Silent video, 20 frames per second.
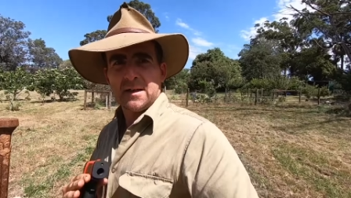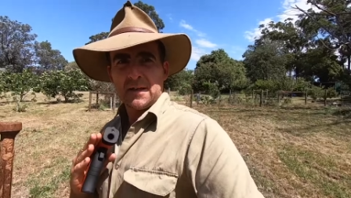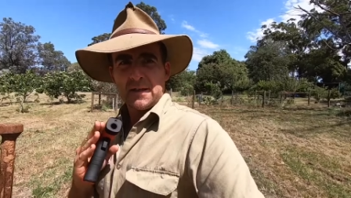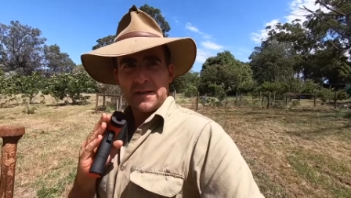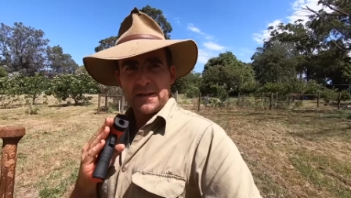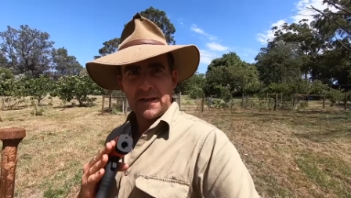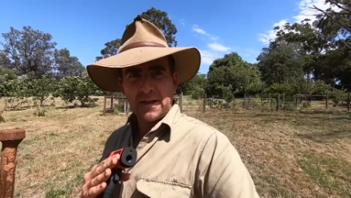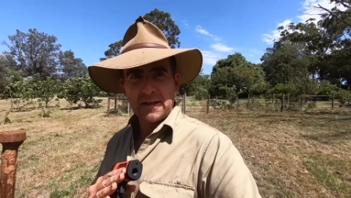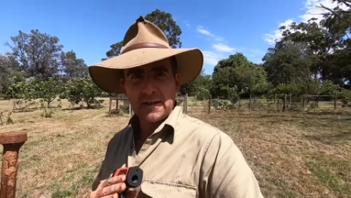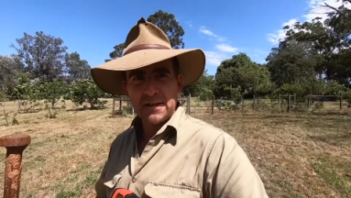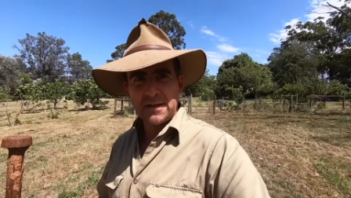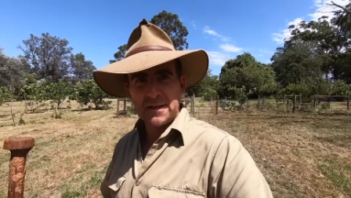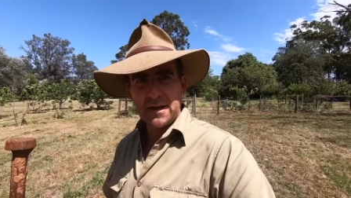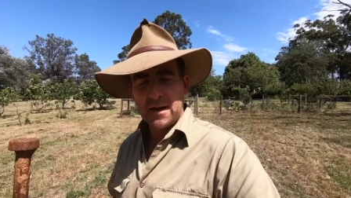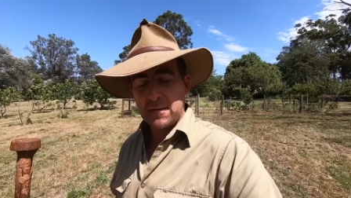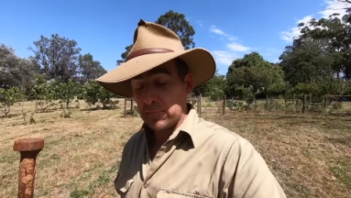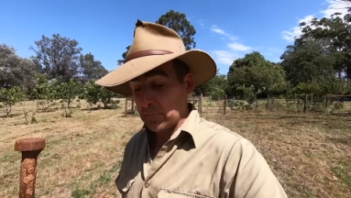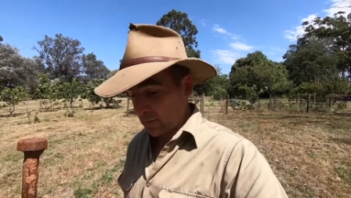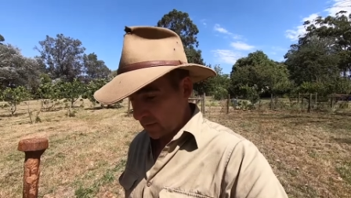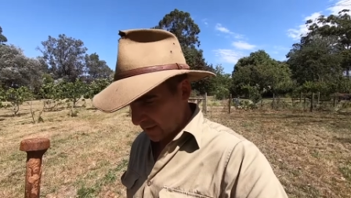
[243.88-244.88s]
Second
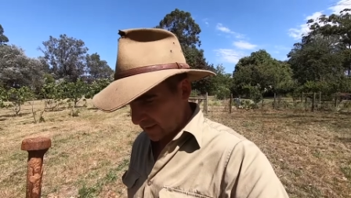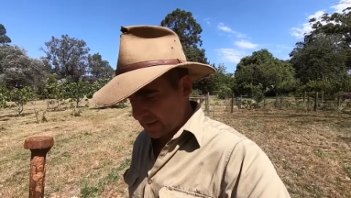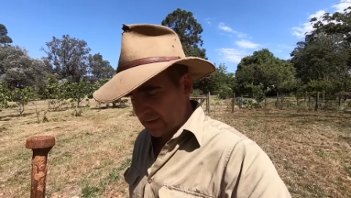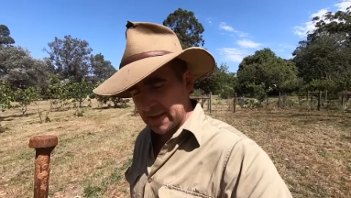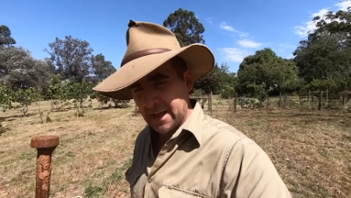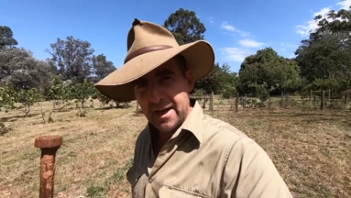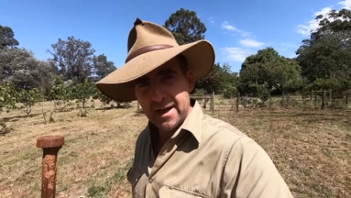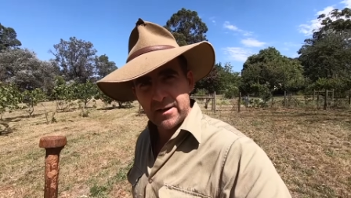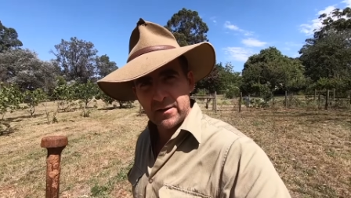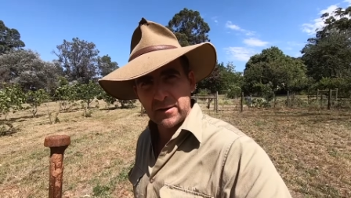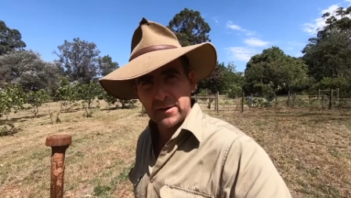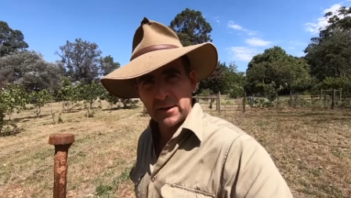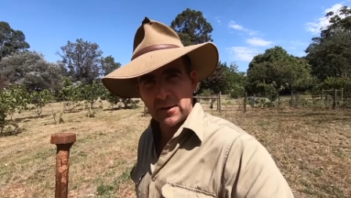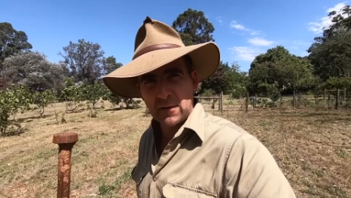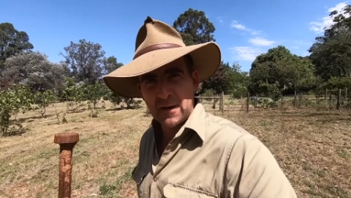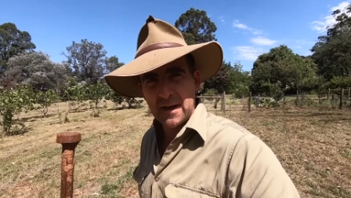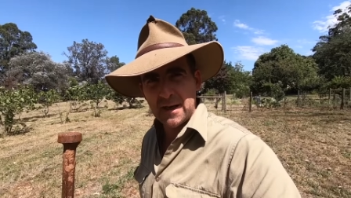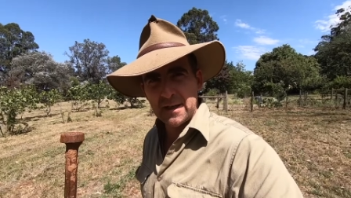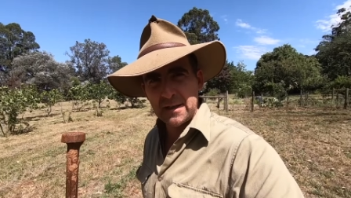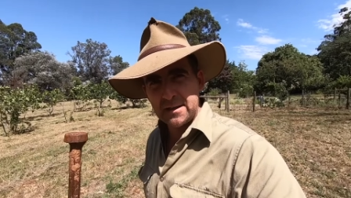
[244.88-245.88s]
step, let's lay it on the
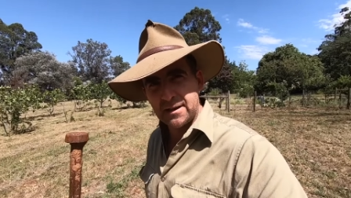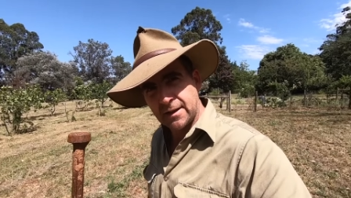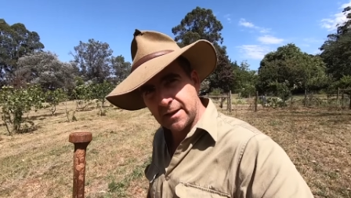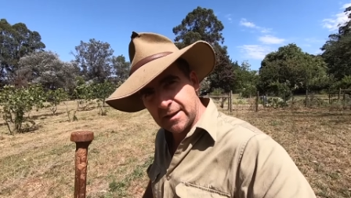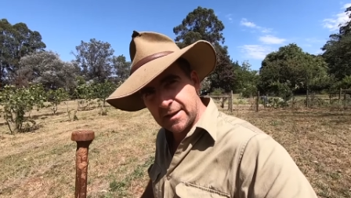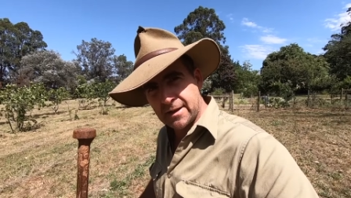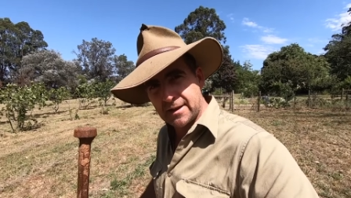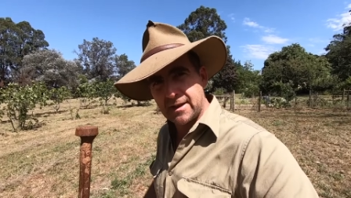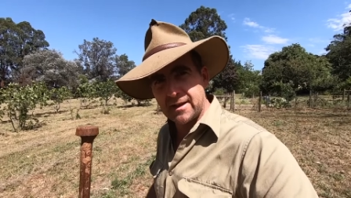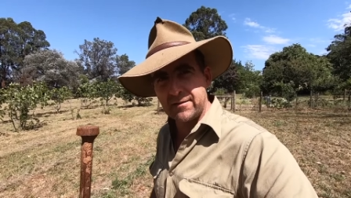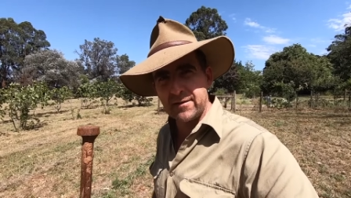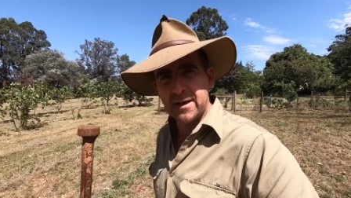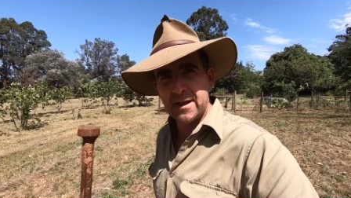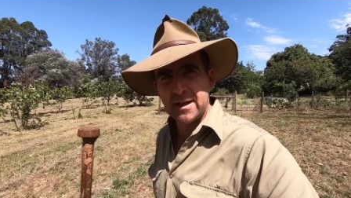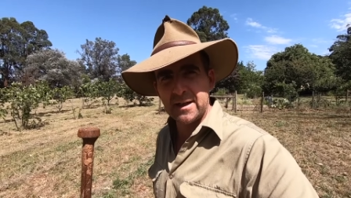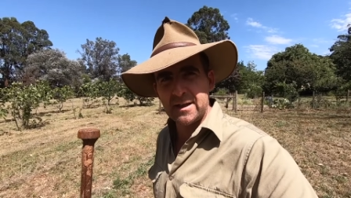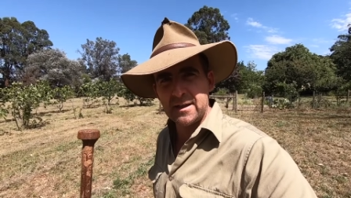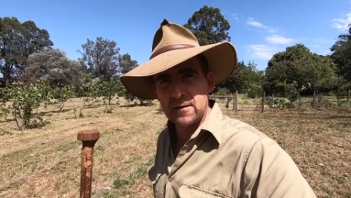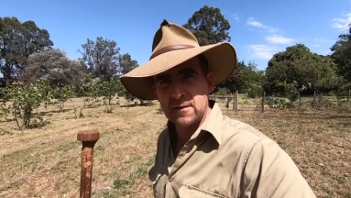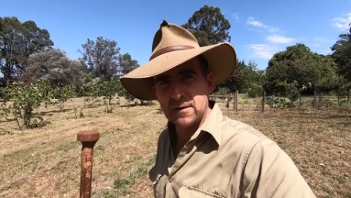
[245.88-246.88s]
ground, let's leave it
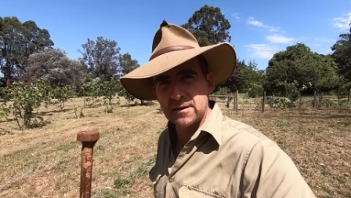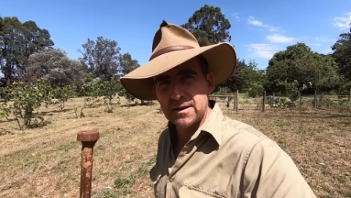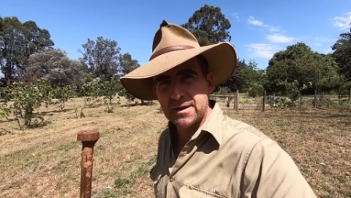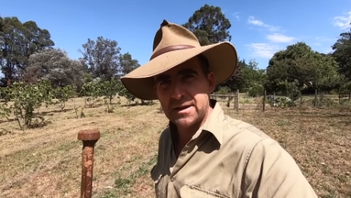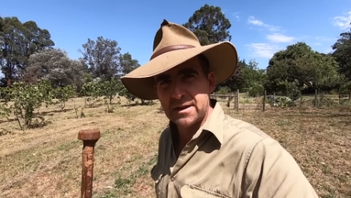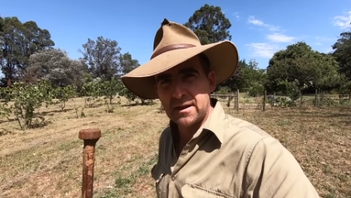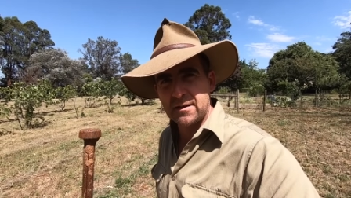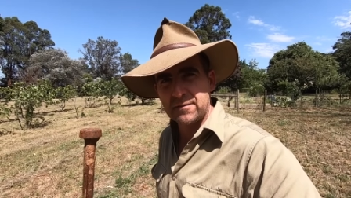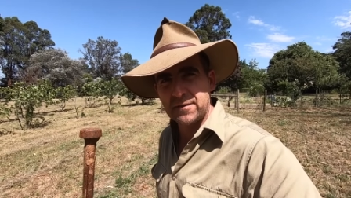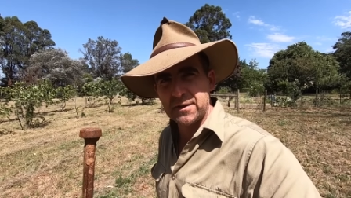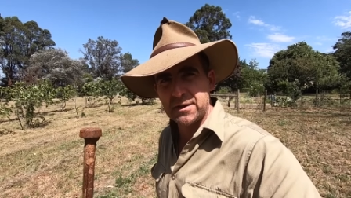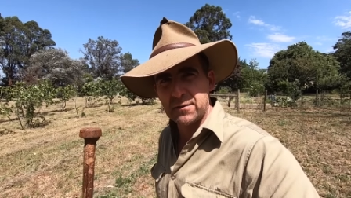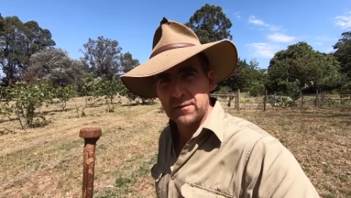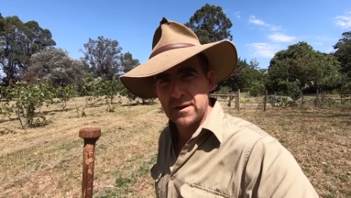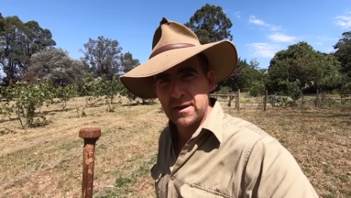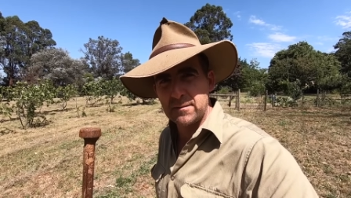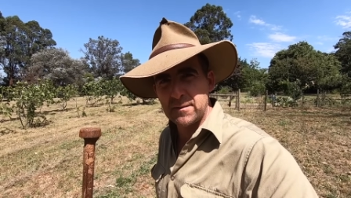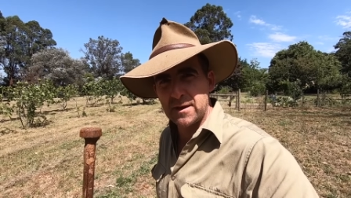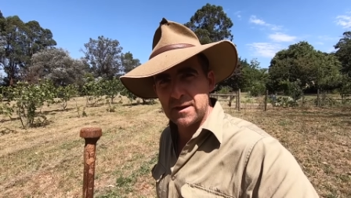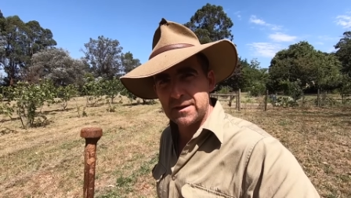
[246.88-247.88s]
out here in the sun for
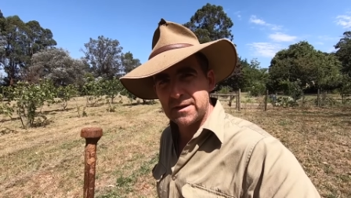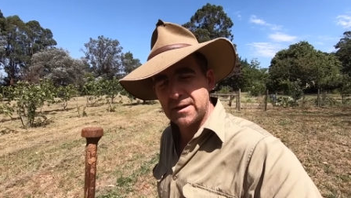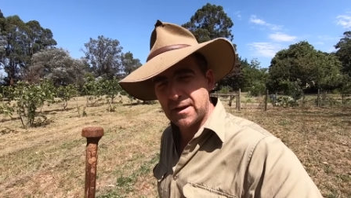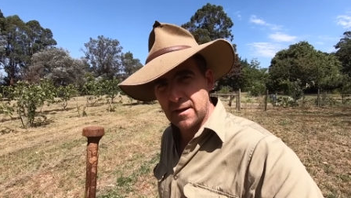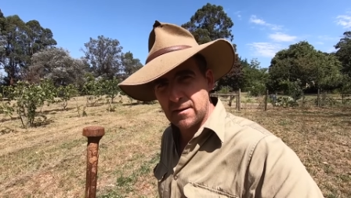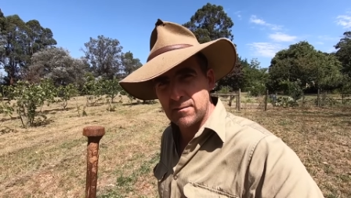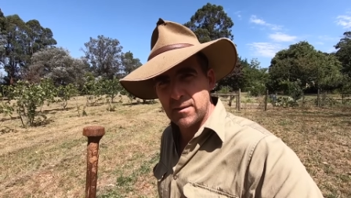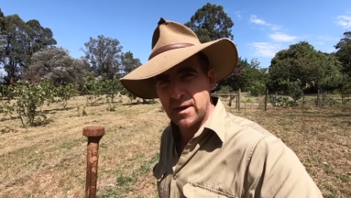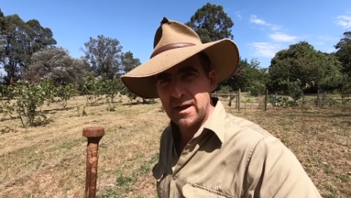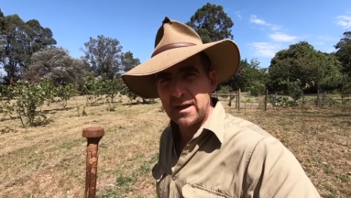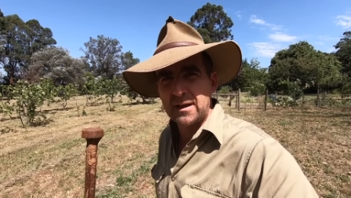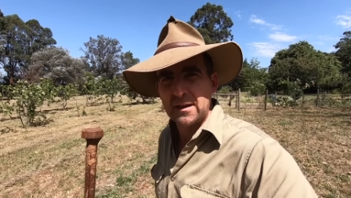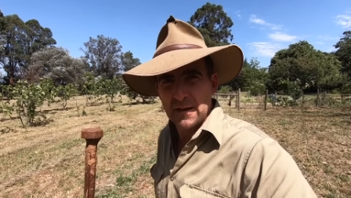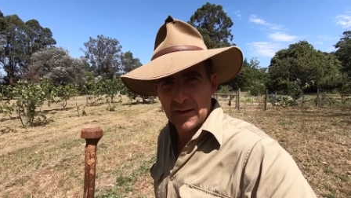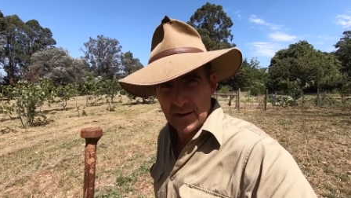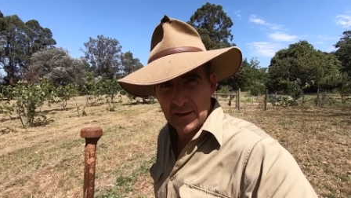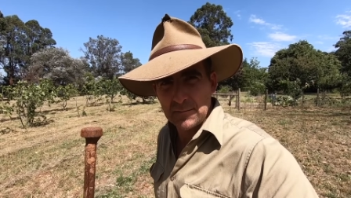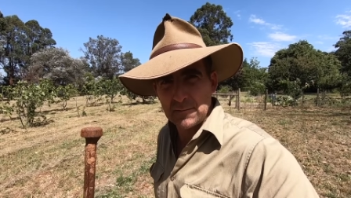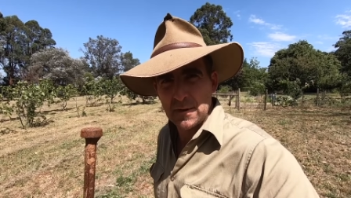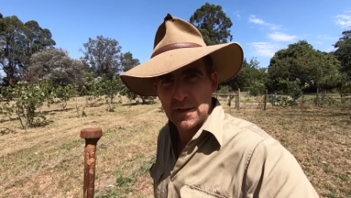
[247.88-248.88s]
20 minutes, come back
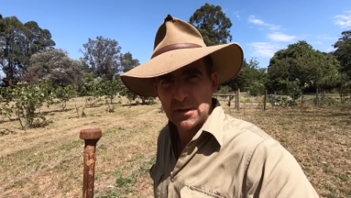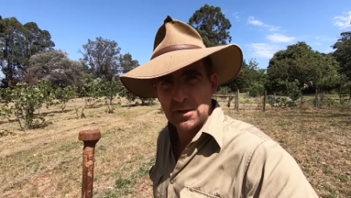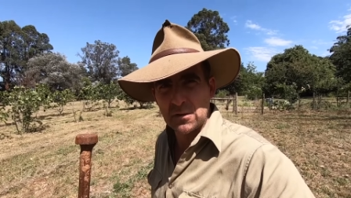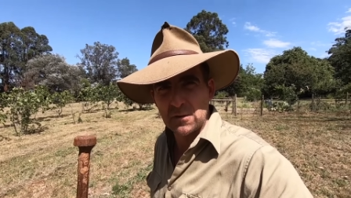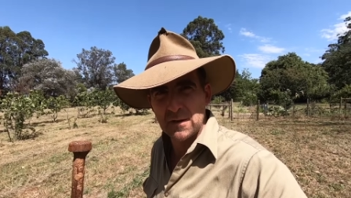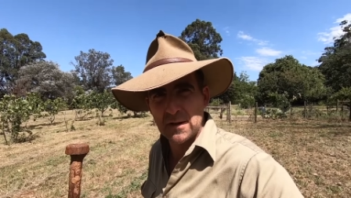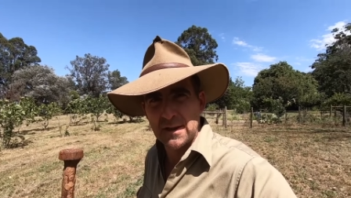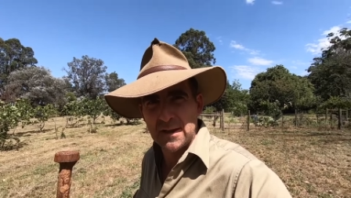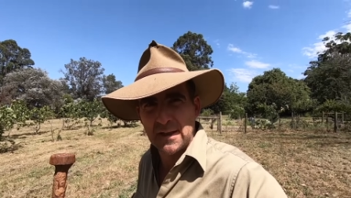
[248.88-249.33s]
and measure it